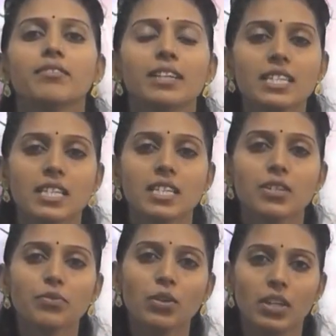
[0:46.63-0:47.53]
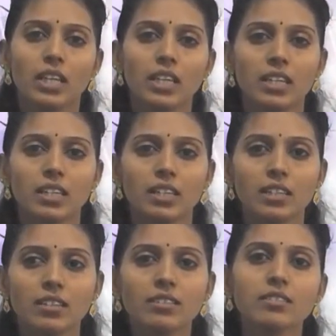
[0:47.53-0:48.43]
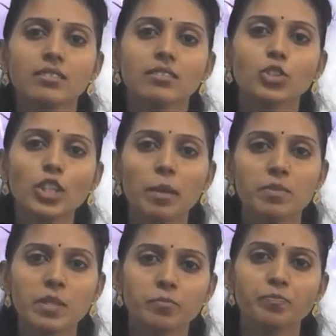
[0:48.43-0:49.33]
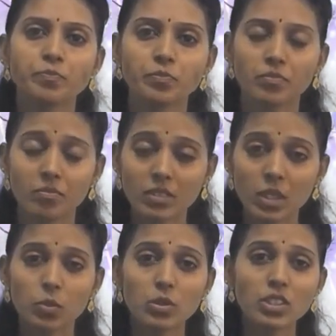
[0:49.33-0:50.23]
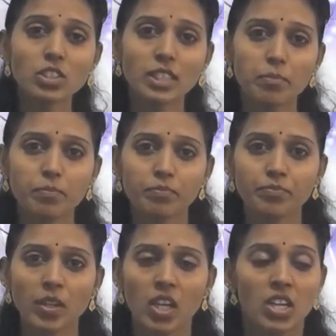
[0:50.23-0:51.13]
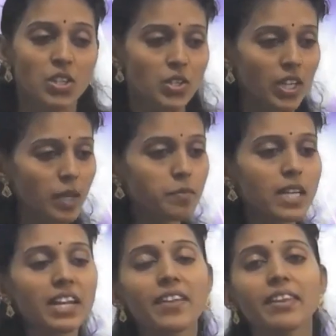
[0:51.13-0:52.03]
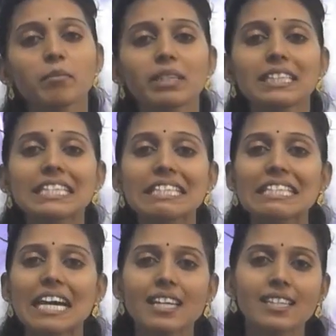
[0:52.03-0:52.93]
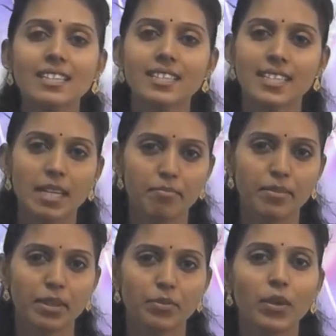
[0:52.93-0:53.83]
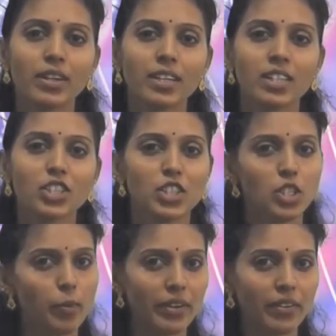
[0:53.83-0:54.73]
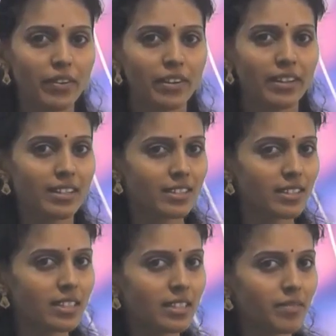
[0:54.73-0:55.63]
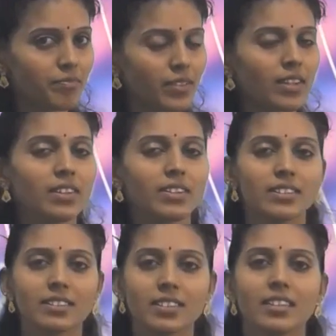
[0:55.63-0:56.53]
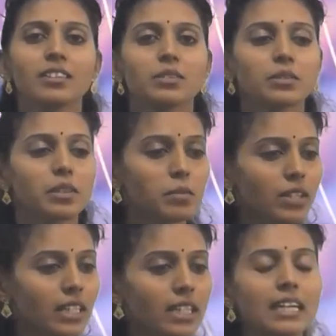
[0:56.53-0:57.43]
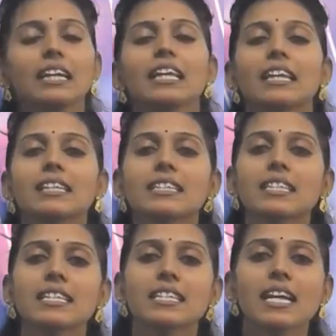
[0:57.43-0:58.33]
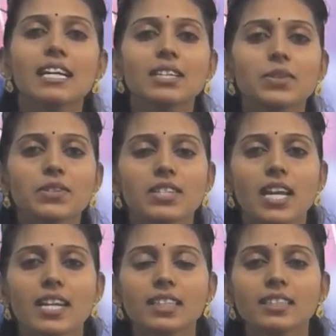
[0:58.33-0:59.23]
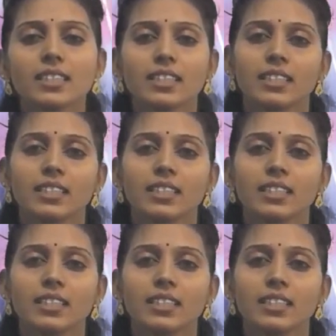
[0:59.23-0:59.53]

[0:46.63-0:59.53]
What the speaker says: First of all, shapes. What is shape? Shapes are nothing but the starting step for geometry, isn't it? Yes. So come on, let's start the study